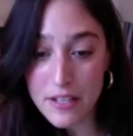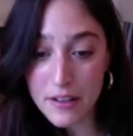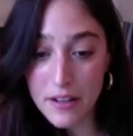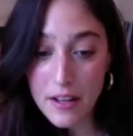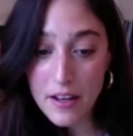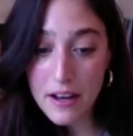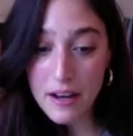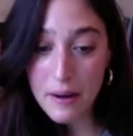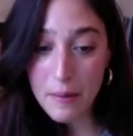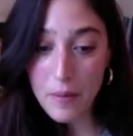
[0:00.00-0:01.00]
Uh,
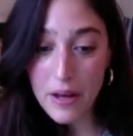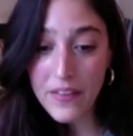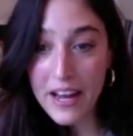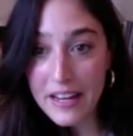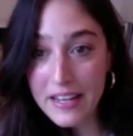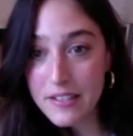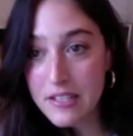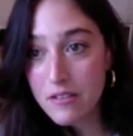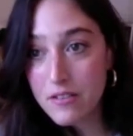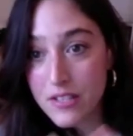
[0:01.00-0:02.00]
um, and that
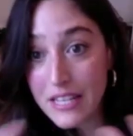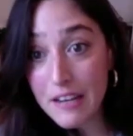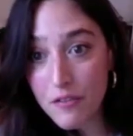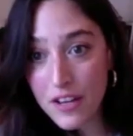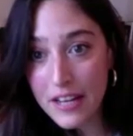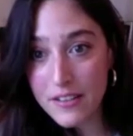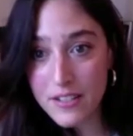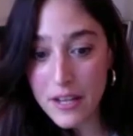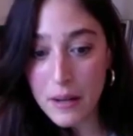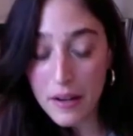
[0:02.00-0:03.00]
is
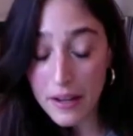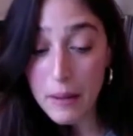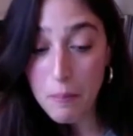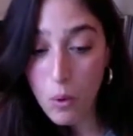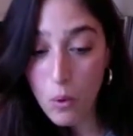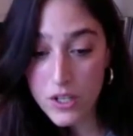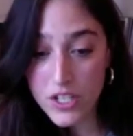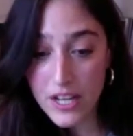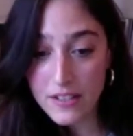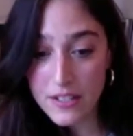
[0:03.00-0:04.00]
significantly
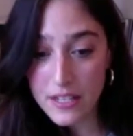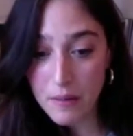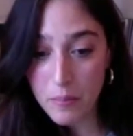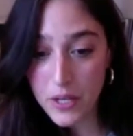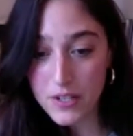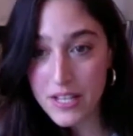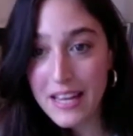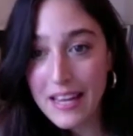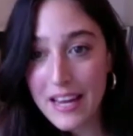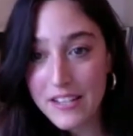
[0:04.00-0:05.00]
important uh, because it
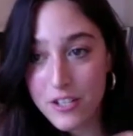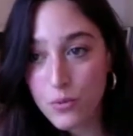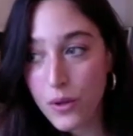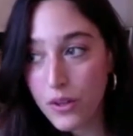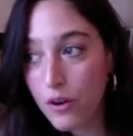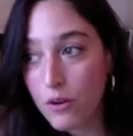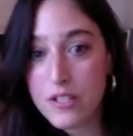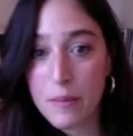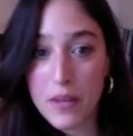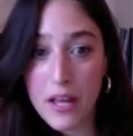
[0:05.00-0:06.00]
engages with the
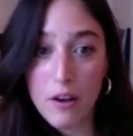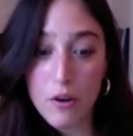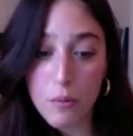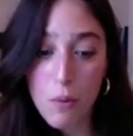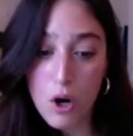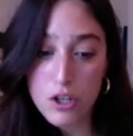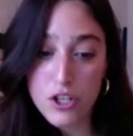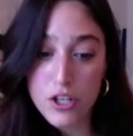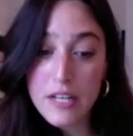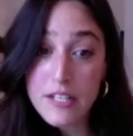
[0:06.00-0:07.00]
concept that Luke
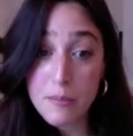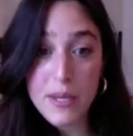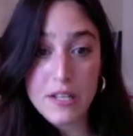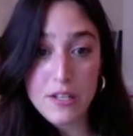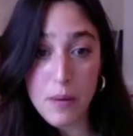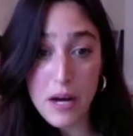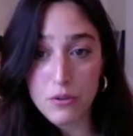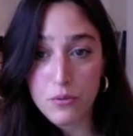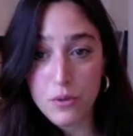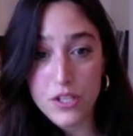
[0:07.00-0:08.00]
March speaks
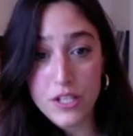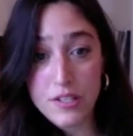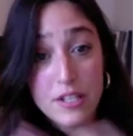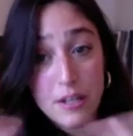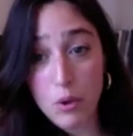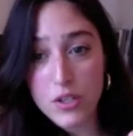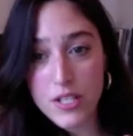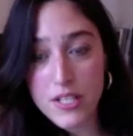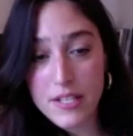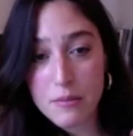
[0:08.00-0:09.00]
about, which is
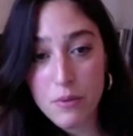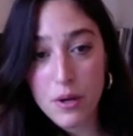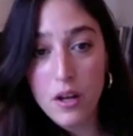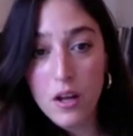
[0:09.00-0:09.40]
demoticism.